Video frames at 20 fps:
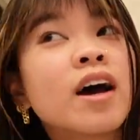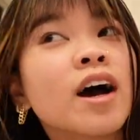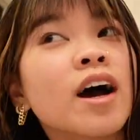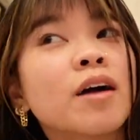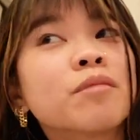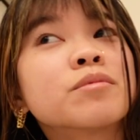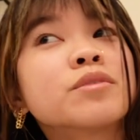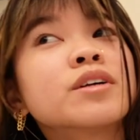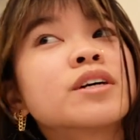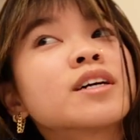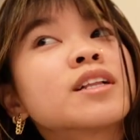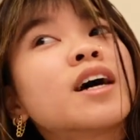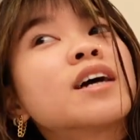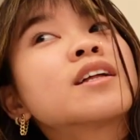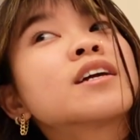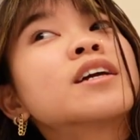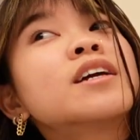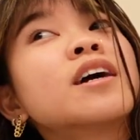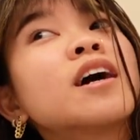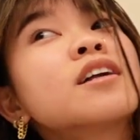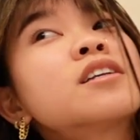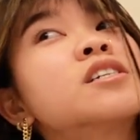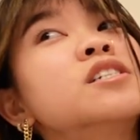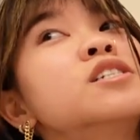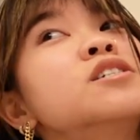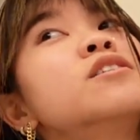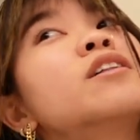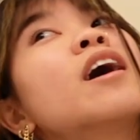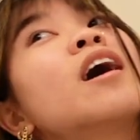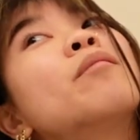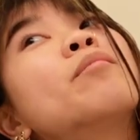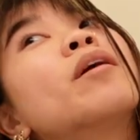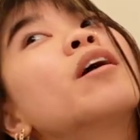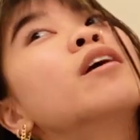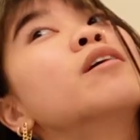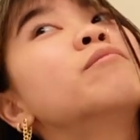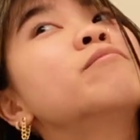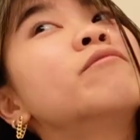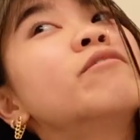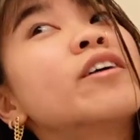I'm really glad that he got to do that, but
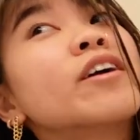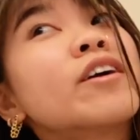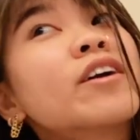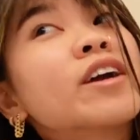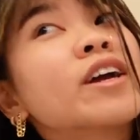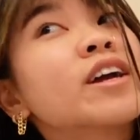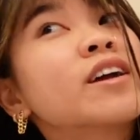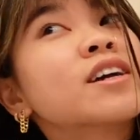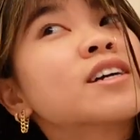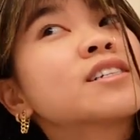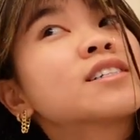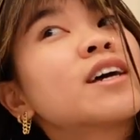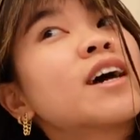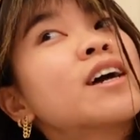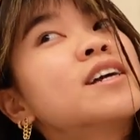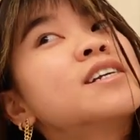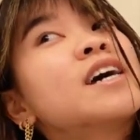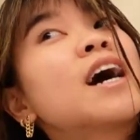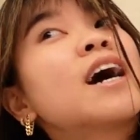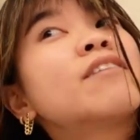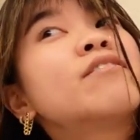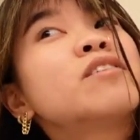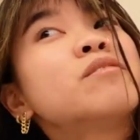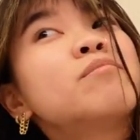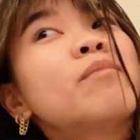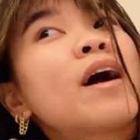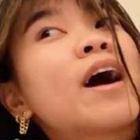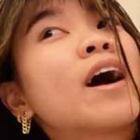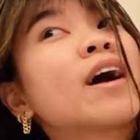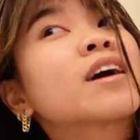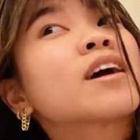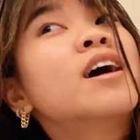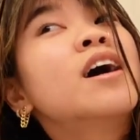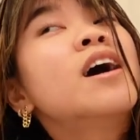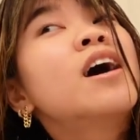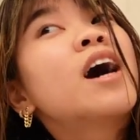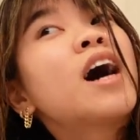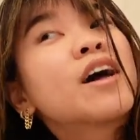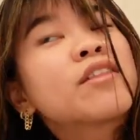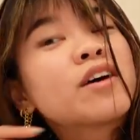I'm very excited to have him back.
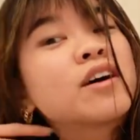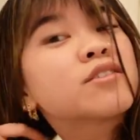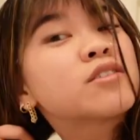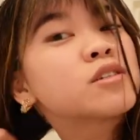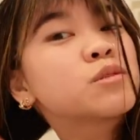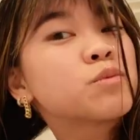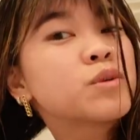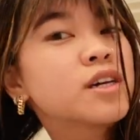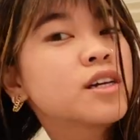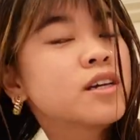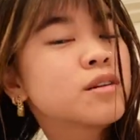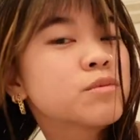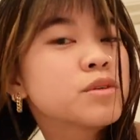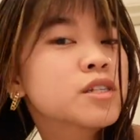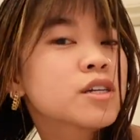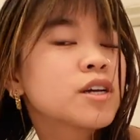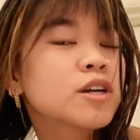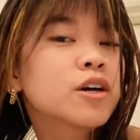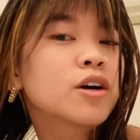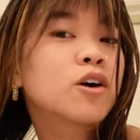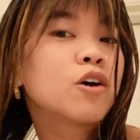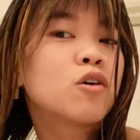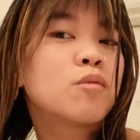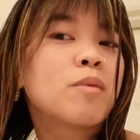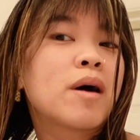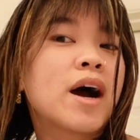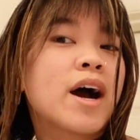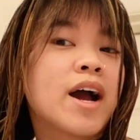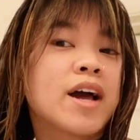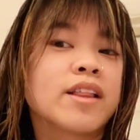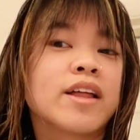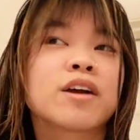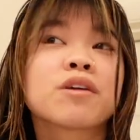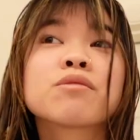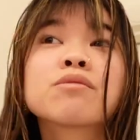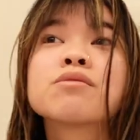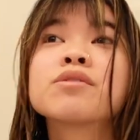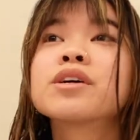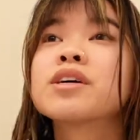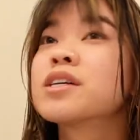I thought this weekend was gonna go by like
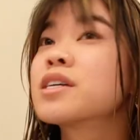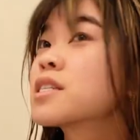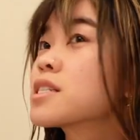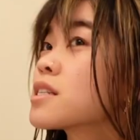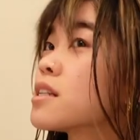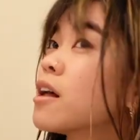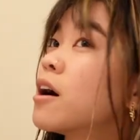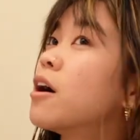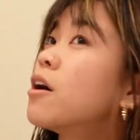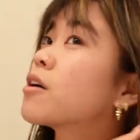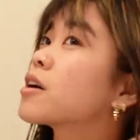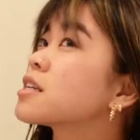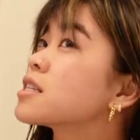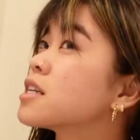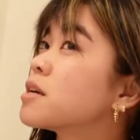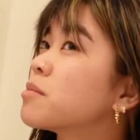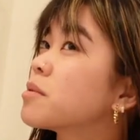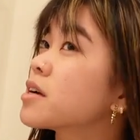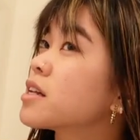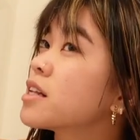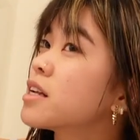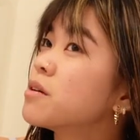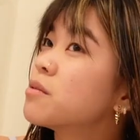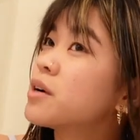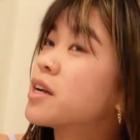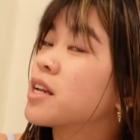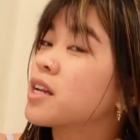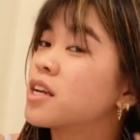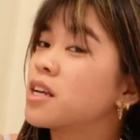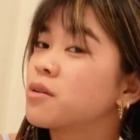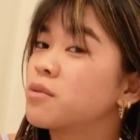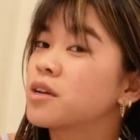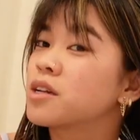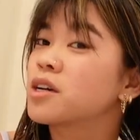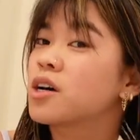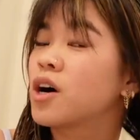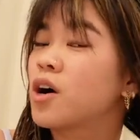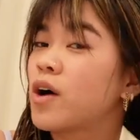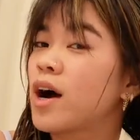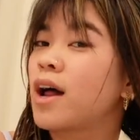really slow, because typically when he would
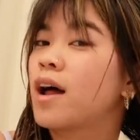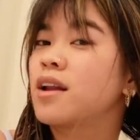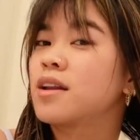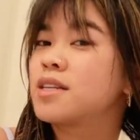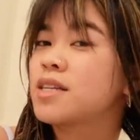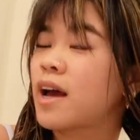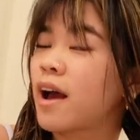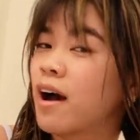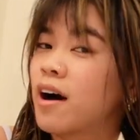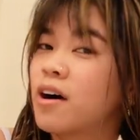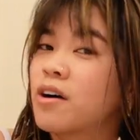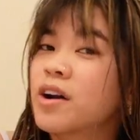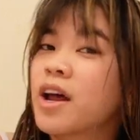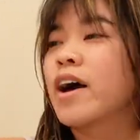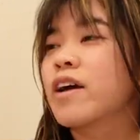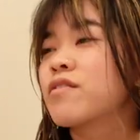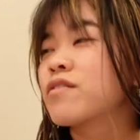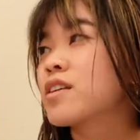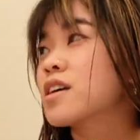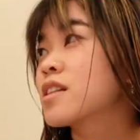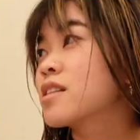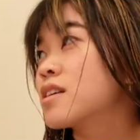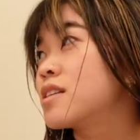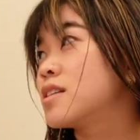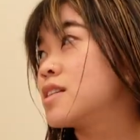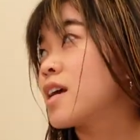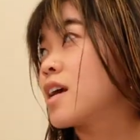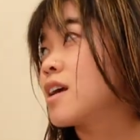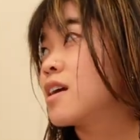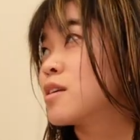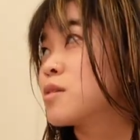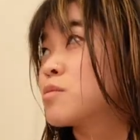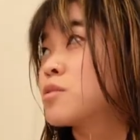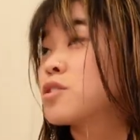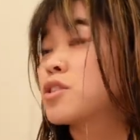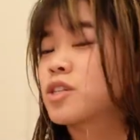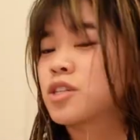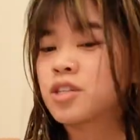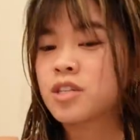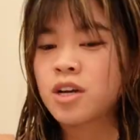go out of town, I feel like the days would
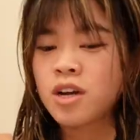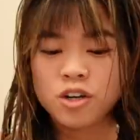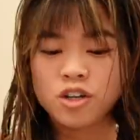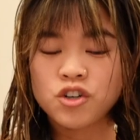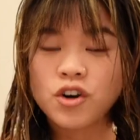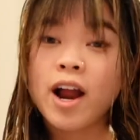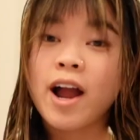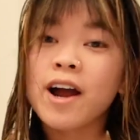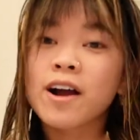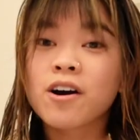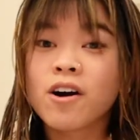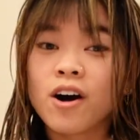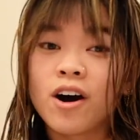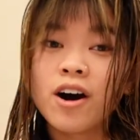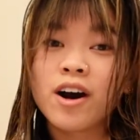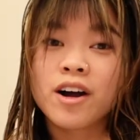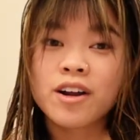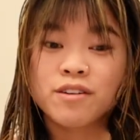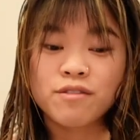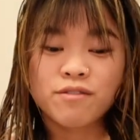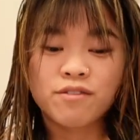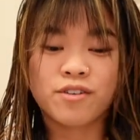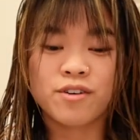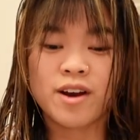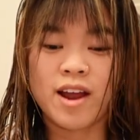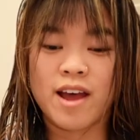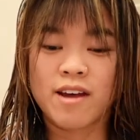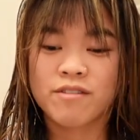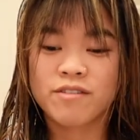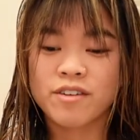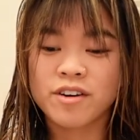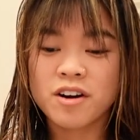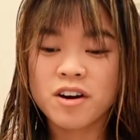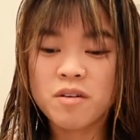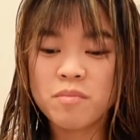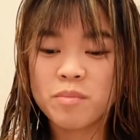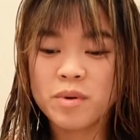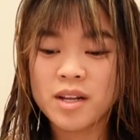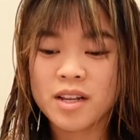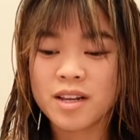just drag on
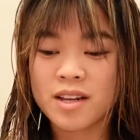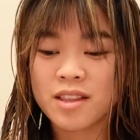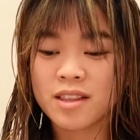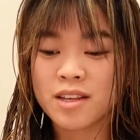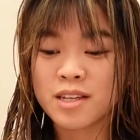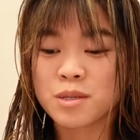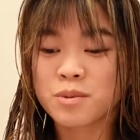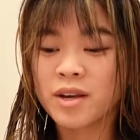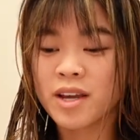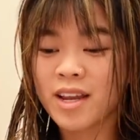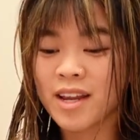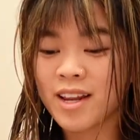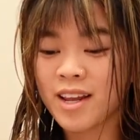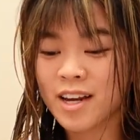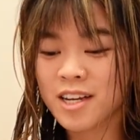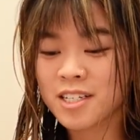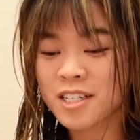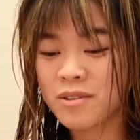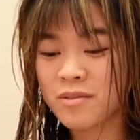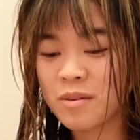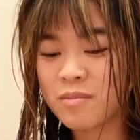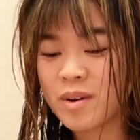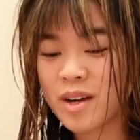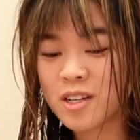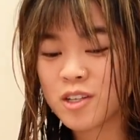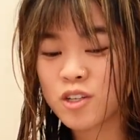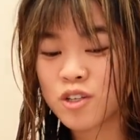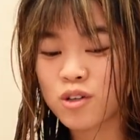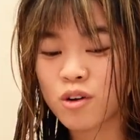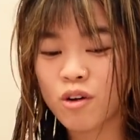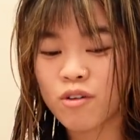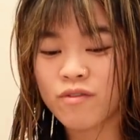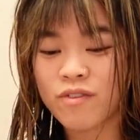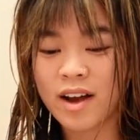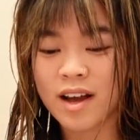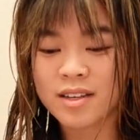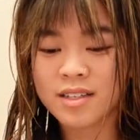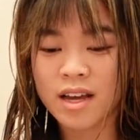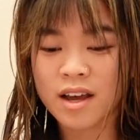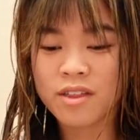forever, but this weekend actually went by so
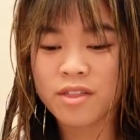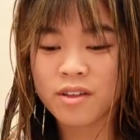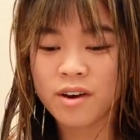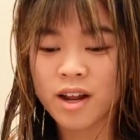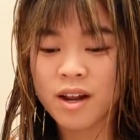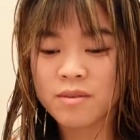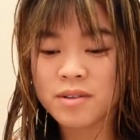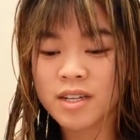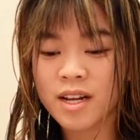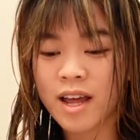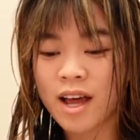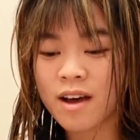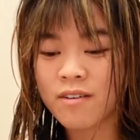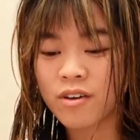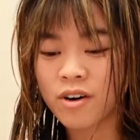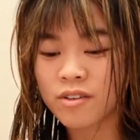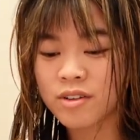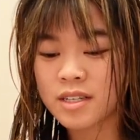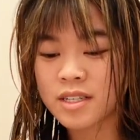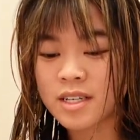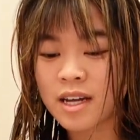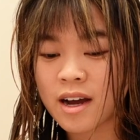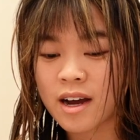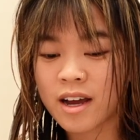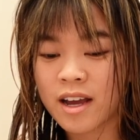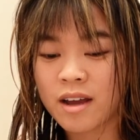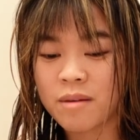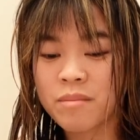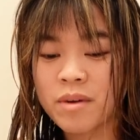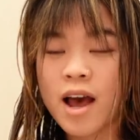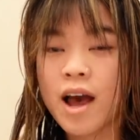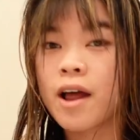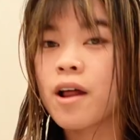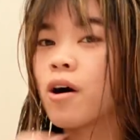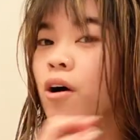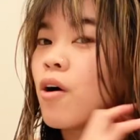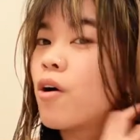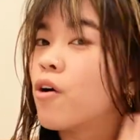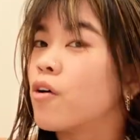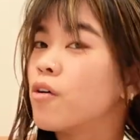fast. I thought I was gonna have all this time at
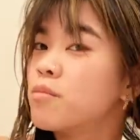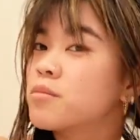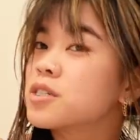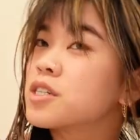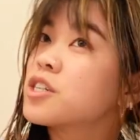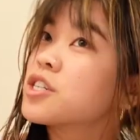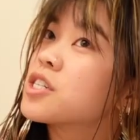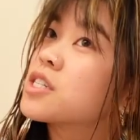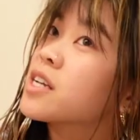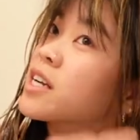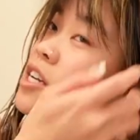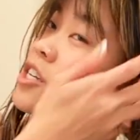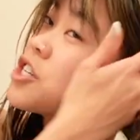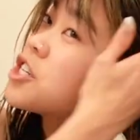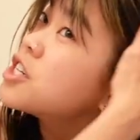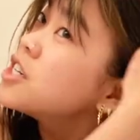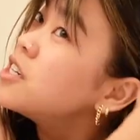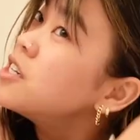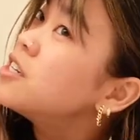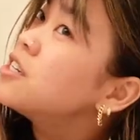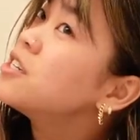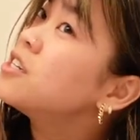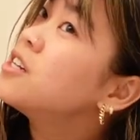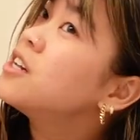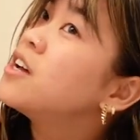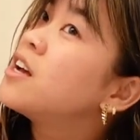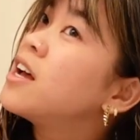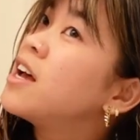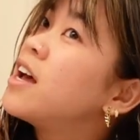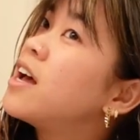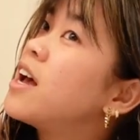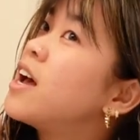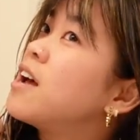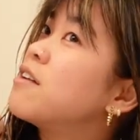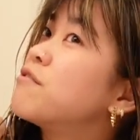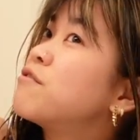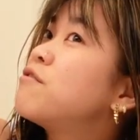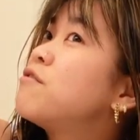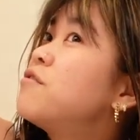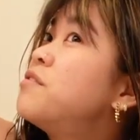home to just like chill
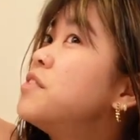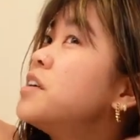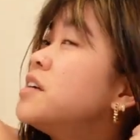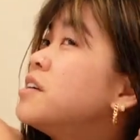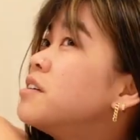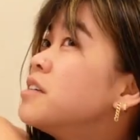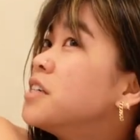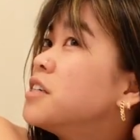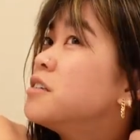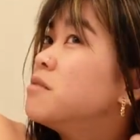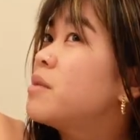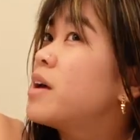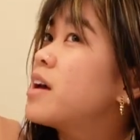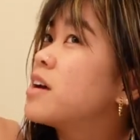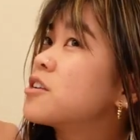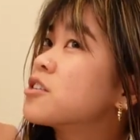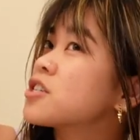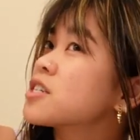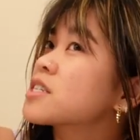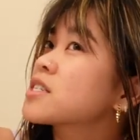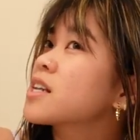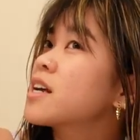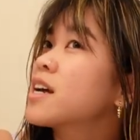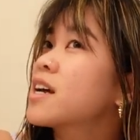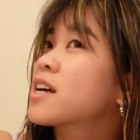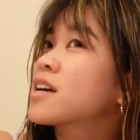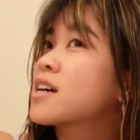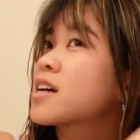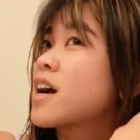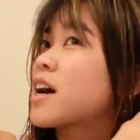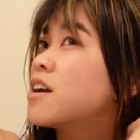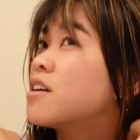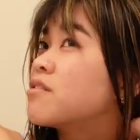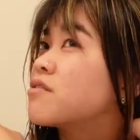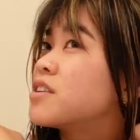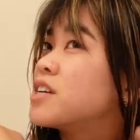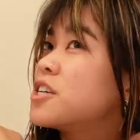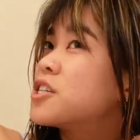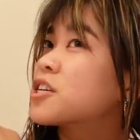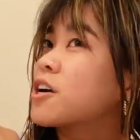and film and just like kind
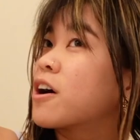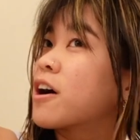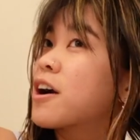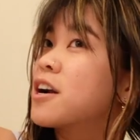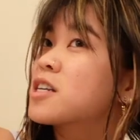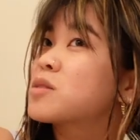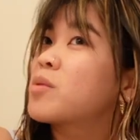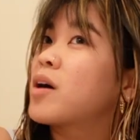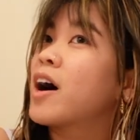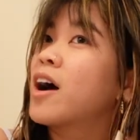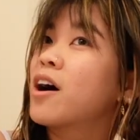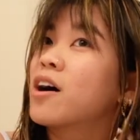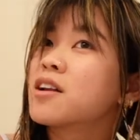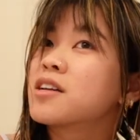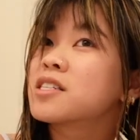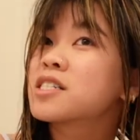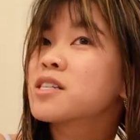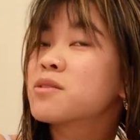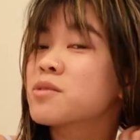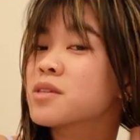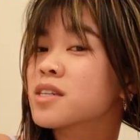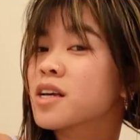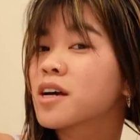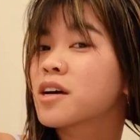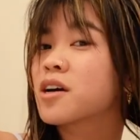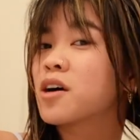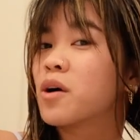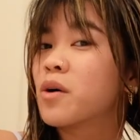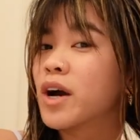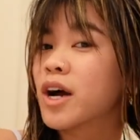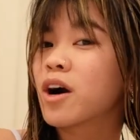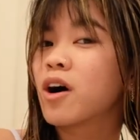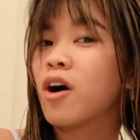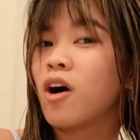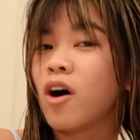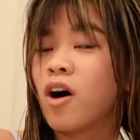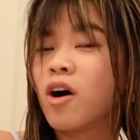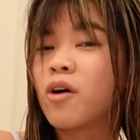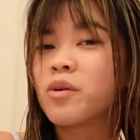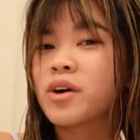of recharge, but I honestly was like going
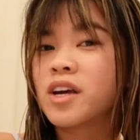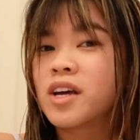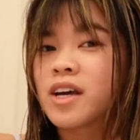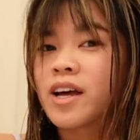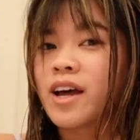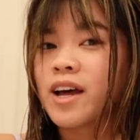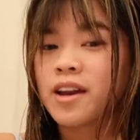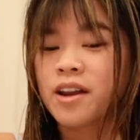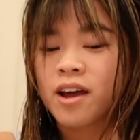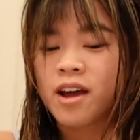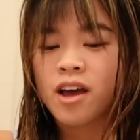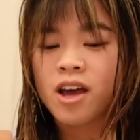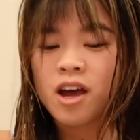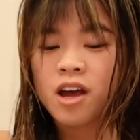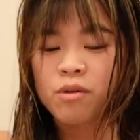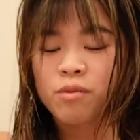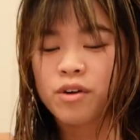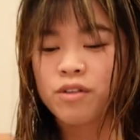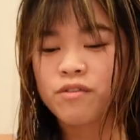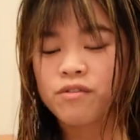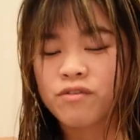all weekend with